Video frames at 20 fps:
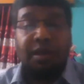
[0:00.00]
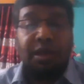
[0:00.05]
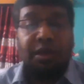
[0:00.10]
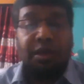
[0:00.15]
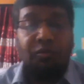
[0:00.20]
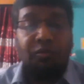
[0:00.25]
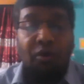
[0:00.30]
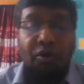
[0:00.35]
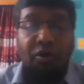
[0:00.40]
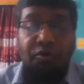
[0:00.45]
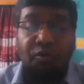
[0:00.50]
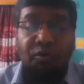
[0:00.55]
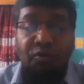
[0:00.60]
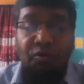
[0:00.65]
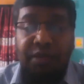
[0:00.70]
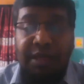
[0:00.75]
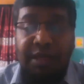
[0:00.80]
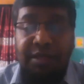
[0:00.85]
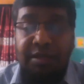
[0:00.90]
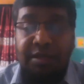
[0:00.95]
You all know
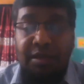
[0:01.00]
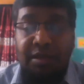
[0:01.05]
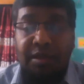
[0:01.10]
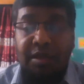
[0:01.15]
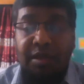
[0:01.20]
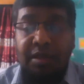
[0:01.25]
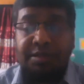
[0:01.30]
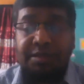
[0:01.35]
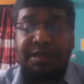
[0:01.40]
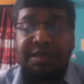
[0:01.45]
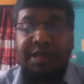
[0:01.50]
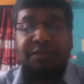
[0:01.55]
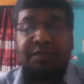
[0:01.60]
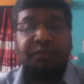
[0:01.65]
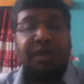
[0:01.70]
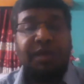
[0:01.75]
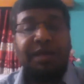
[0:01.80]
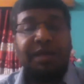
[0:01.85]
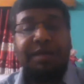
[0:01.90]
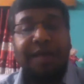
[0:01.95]
that
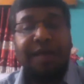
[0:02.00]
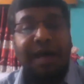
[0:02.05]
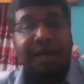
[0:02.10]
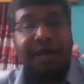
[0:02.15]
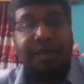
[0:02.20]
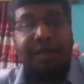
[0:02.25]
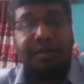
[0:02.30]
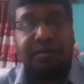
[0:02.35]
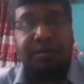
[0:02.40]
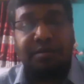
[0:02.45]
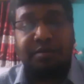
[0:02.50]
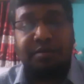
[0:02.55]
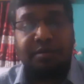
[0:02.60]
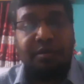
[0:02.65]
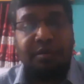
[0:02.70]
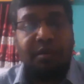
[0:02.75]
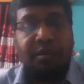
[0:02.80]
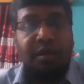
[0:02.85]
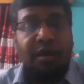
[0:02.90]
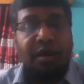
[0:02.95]
Shakespeare died
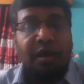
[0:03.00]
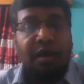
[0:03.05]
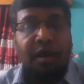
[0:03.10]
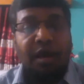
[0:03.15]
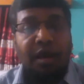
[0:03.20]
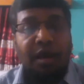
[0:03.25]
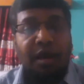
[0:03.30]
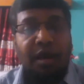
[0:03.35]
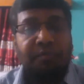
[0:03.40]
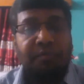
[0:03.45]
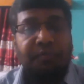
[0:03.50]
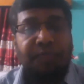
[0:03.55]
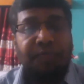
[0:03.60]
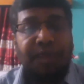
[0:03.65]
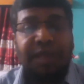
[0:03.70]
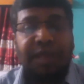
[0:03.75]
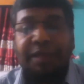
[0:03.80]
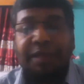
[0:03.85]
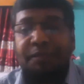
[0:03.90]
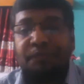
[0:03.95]

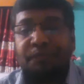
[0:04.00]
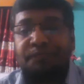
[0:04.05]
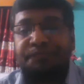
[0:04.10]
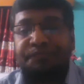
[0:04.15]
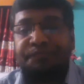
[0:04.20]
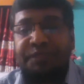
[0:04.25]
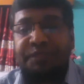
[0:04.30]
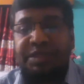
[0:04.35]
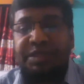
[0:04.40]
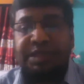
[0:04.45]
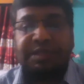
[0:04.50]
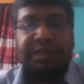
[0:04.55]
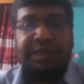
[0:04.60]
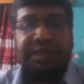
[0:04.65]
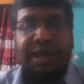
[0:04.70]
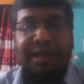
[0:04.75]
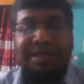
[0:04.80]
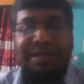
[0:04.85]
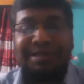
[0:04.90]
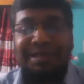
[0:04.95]
in
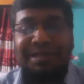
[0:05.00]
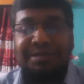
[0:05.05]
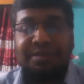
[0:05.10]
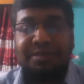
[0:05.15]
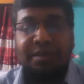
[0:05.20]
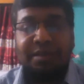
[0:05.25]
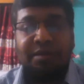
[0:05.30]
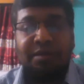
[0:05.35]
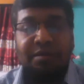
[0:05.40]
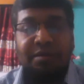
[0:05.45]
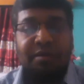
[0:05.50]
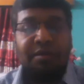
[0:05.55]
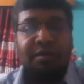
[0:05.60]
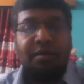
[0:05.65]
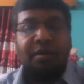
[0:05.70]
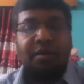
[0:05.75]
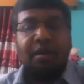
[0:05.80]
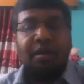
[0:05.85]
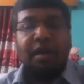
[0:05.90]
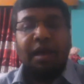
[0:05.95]
1616,
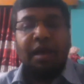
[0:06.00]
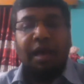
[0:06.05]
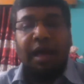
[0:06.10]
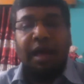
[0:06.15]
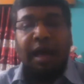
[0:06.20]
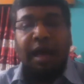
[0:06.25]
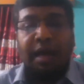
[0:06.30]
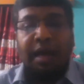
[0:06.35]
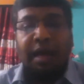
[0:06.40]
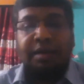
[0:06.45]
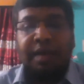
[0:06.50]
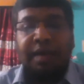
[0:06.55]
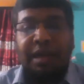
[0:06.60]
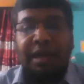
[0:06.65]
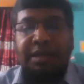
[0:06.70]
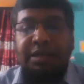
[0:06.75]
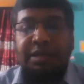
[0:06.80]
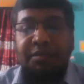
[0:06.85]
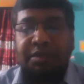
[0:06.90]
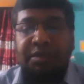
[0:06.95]
and
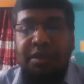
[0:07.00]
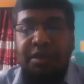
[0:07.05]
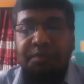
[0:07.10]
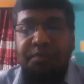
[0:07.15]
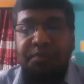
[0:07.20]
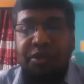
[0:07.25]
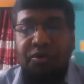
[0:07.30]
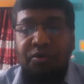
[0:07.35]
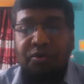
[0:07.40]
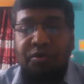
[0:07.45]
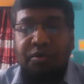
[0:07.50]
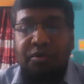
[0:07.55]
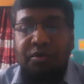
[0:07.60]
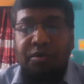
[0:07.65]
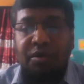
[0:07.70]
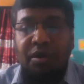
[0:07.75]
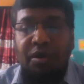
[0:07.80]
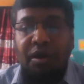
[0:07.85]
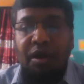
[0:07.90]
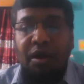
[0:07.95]
Elizabethan period
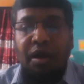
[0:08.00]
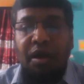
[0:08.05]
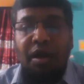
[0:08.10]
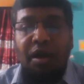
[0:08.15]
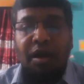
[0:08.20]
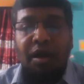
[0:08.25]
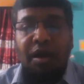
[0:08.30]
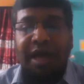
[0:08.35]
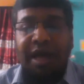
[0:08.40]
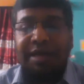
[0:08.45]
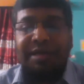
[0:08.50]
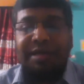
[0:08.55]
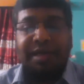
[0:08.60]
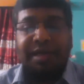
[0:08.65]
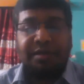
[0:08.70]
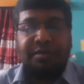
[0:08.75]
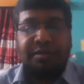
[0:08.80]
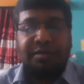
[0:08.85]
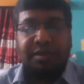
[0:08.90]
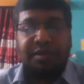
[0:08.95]

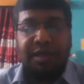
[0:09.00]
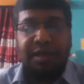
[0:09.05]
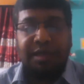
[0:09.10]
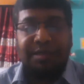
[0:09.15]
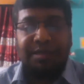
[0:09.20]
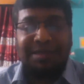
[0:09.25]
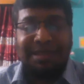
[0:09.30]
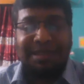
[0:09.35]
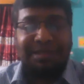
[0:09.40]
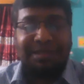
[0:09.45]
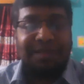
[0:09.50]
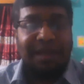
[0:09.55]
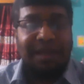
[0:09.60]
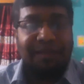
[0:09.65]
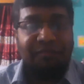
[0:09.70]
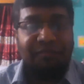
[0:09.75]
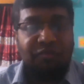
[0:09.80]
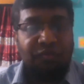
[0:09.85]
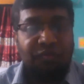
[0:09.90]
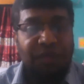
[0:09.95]
ended in
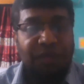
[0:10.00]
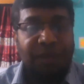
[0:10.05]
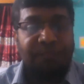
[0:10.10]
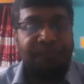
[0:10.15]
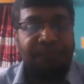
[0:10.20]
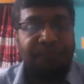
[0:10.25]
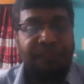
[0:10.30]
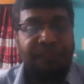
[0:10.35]
1603.